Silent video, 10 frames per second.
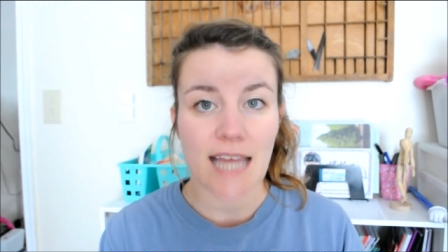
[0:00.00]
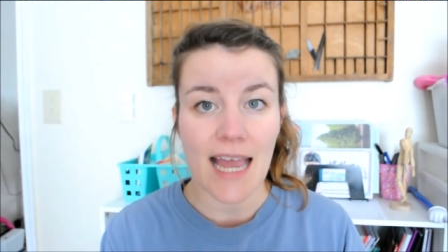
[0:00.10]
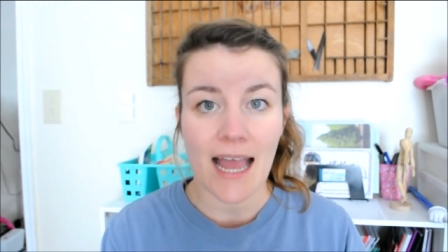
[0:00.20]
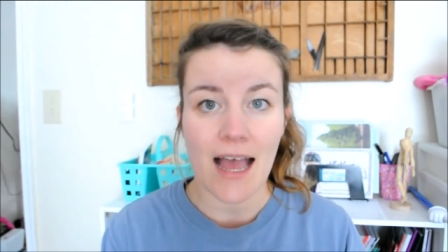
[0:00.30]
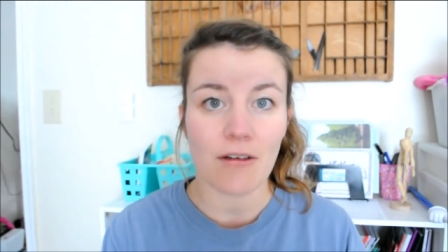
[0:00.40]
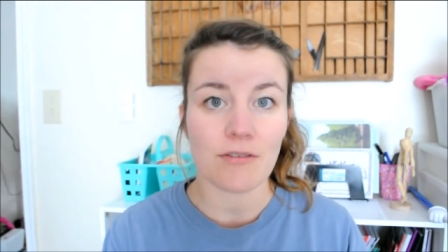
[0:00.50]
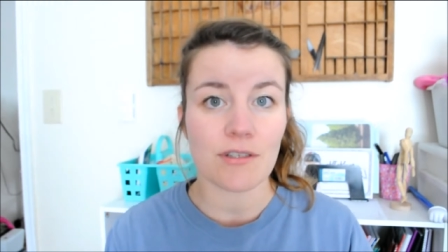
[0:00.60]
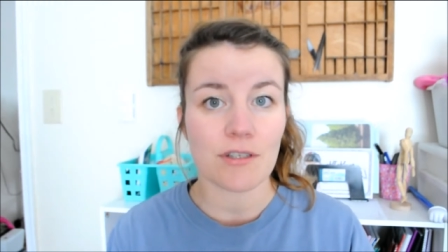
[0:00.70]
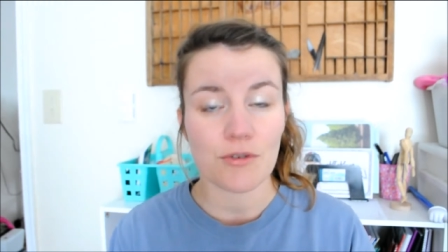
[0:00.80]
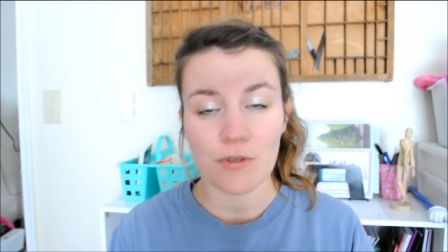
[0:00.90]

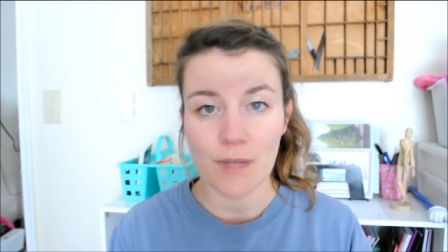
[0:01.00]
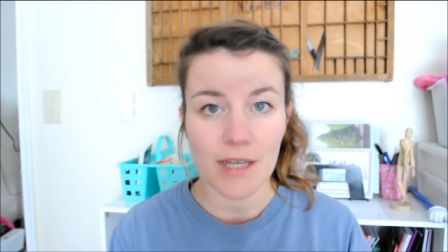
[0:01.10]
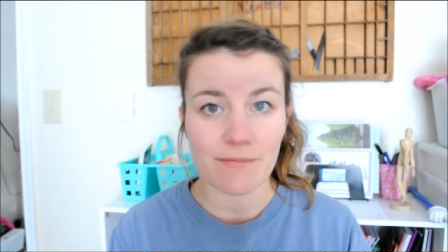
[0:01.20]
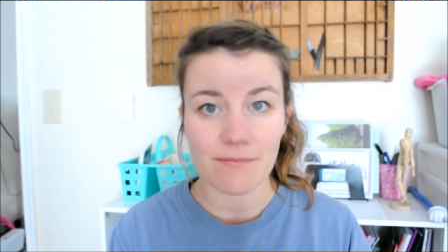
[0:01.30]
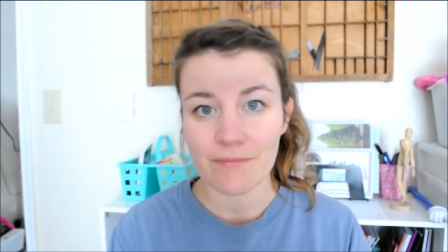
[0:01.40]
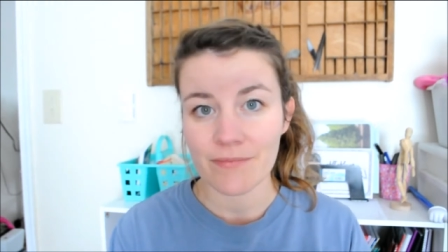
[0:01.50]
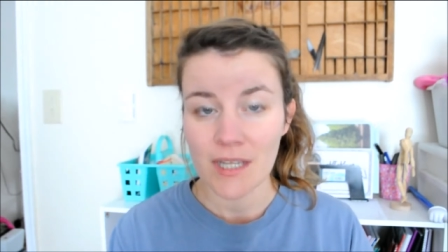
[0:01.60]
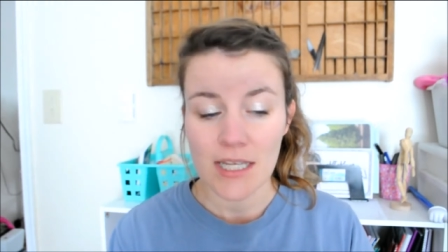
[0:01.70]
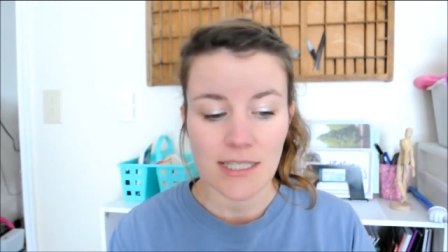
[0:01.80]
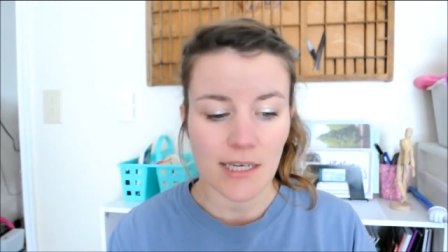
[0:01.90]
Stackhouse True Blood
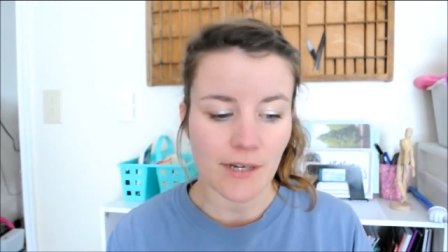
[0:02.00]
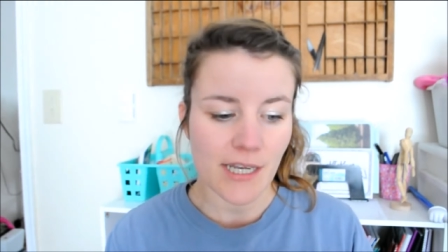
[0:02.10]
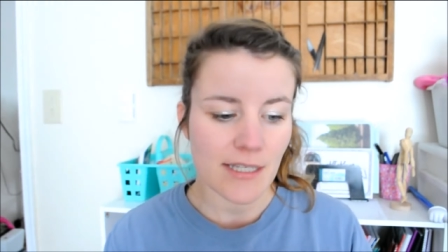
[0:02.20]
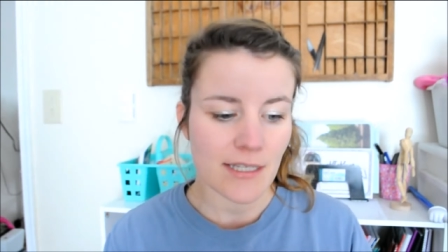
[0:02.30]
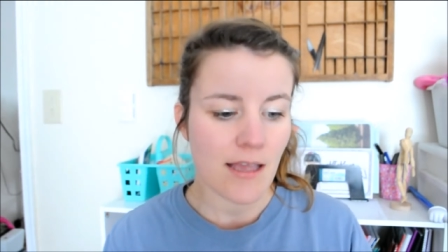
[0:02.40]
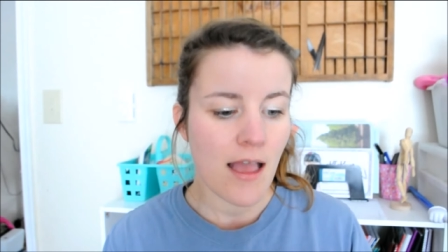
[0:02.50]
series,